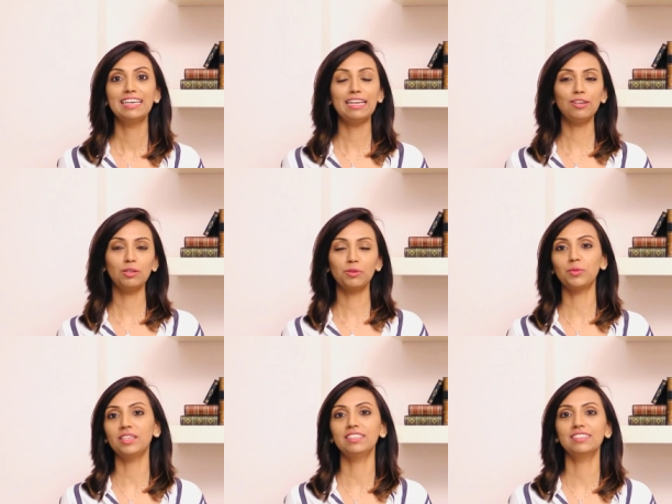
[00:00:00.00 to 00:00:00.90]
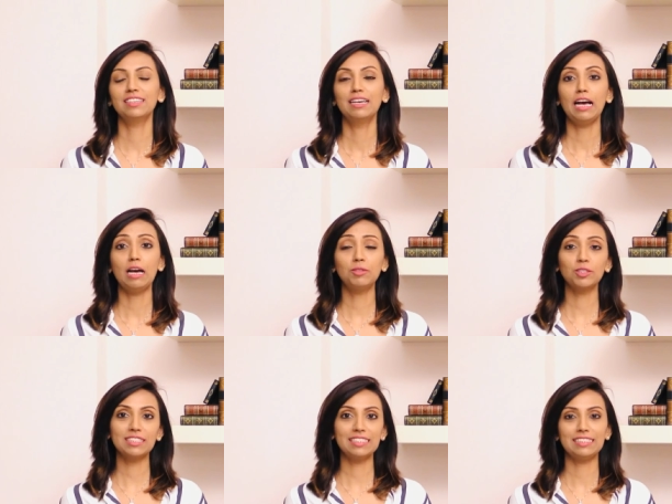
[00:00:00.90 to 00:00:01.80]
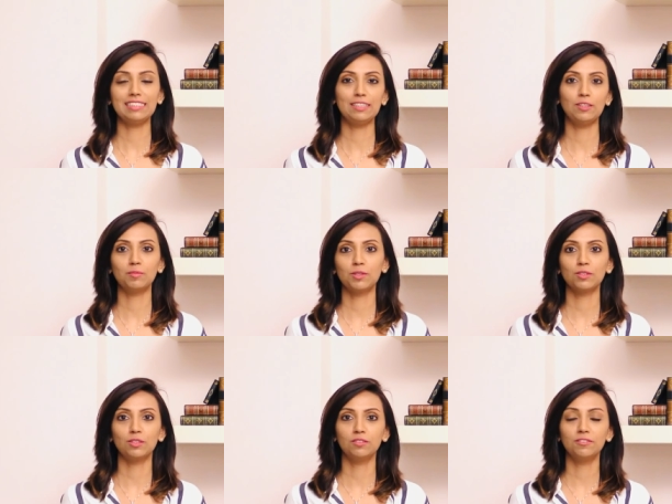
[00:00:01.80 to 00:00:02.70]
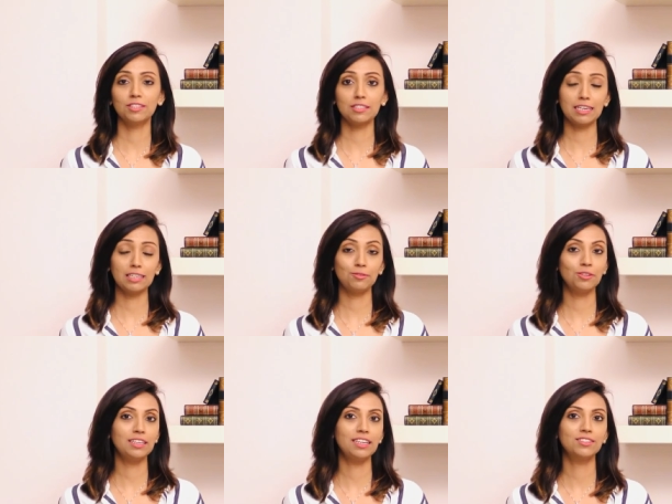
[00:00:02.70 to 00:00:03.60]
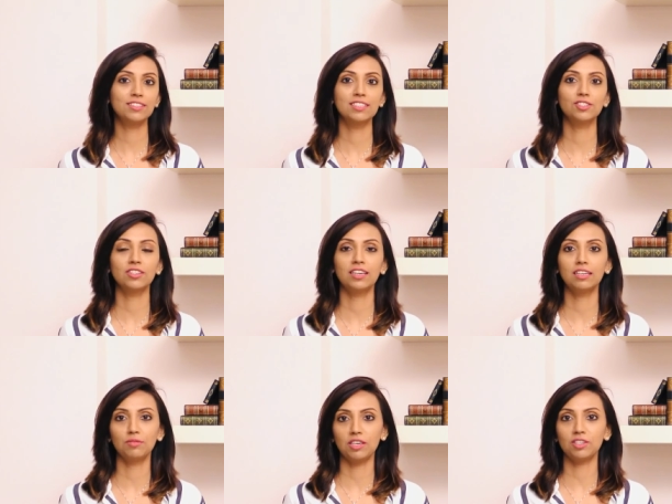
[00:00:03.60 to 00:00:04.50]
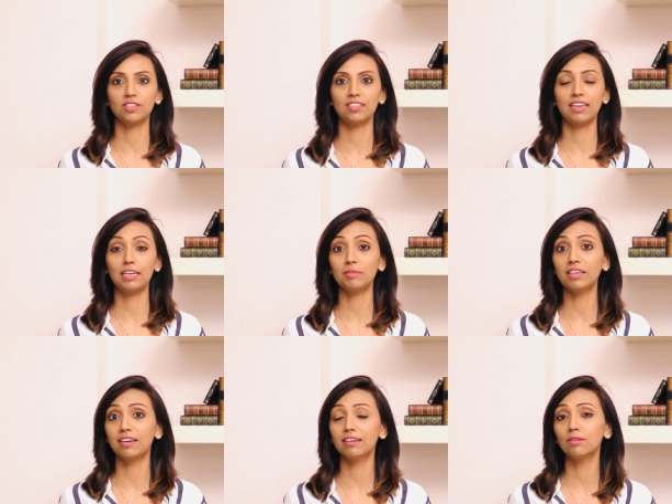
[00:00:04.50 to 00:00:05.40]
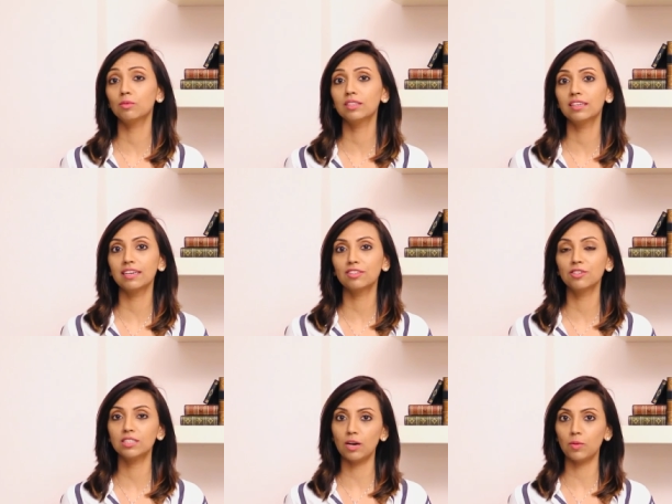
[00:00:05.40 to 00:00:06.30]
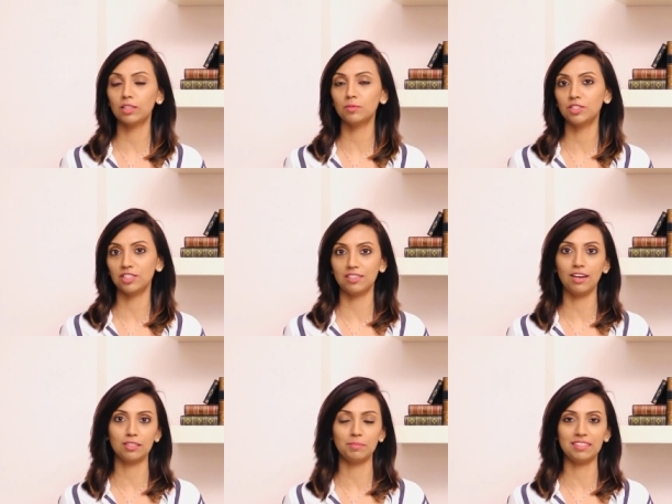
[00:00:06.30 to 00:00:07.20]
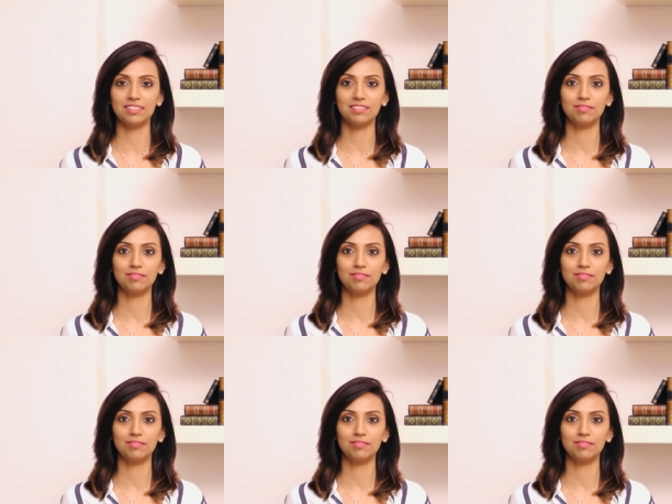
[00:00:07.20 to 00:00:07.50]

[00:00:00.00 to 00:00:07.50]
Hello everyone, I'm Dr. Cyntha Don for Society for Health Research and Innovation and I'm currently working at Sri Jayawardenepura General Hospital.